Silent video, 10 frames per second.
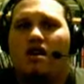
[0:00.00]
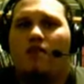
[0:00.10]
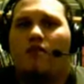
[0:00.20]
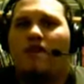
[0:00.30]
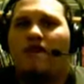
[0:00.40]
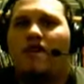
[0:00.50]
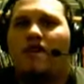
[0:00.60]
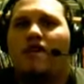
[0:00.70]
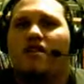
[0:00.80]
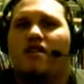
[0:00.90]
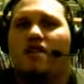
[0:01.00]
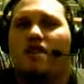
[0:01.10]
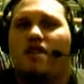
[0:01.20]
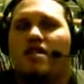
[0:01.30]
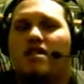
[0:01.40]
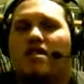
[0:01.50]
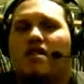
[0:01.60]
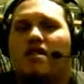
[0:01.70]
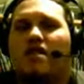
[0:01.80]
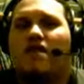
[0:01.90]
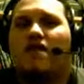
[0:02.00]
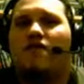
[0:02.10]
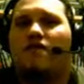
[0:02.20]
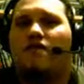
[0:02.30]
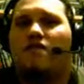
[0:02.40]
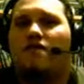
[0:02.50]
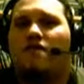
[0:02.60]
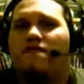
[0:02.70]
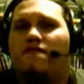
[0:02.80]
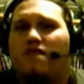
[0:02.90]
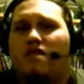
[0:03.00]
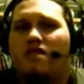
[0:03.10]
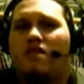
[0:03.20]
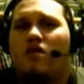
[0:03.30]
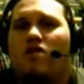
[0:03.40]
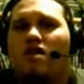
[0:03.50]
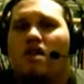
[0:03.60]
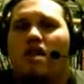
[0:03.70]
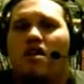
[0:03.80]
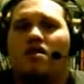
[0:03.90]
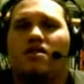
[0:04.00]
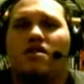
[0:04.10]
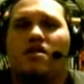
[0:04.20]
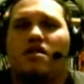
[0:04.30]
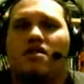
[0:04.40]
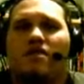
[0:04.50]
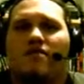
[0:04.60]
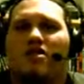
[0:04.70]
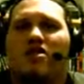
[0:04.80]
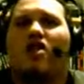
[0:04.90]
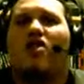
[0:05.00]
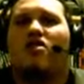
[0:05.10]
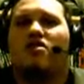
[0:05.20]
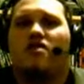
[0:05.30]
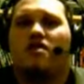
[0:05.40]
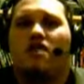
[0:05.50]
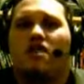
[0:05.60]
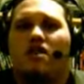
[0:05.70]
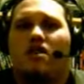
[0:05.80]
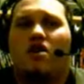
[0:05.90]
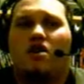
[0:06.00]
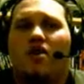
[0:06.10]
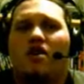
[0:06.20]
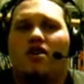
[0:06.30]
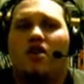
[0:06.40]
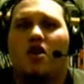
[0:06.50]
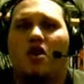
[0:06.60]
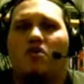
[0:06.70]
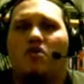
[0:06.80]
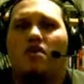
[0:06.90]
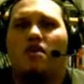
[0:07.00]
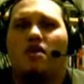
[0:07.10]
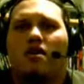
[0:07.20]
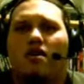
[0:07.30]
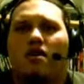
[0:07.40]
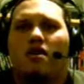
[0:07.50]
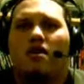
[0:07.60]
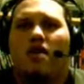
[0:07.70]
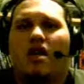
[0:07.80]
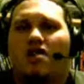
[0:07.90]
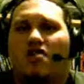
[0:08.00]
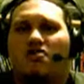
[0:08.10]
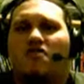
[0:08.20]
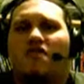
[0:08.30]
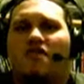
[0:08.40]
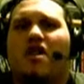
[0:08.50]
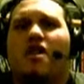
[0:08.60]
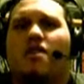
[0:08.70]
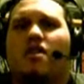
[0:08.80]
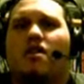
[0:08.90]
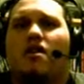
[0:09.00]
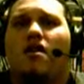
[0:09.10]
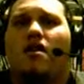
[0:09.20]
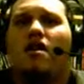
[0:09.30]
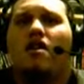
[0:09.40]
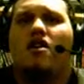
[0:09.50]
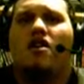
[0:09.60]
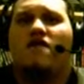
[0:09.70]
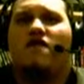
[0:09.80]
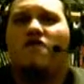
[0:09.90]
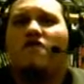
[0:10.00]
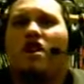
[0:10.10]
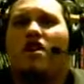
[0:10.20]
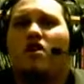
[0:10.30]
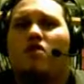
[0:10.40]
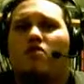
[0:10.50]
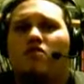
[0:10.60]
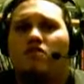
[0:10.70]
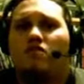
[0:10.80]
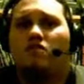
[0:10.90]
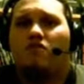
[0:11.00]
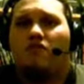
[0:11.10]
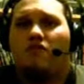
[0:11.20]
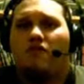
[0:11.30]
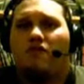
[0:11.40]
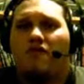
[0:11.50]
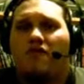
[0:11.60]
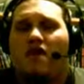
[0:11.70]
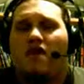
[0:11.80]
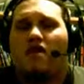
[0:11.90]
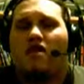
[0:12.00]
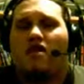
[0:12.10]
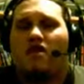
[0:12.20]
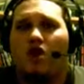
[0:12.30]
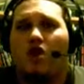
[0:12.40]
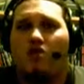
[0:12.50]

But I figure the way it is if you want to, the whole saying is just like the same with cars: go big or go home. And it's true for gaming. If you want to go far, go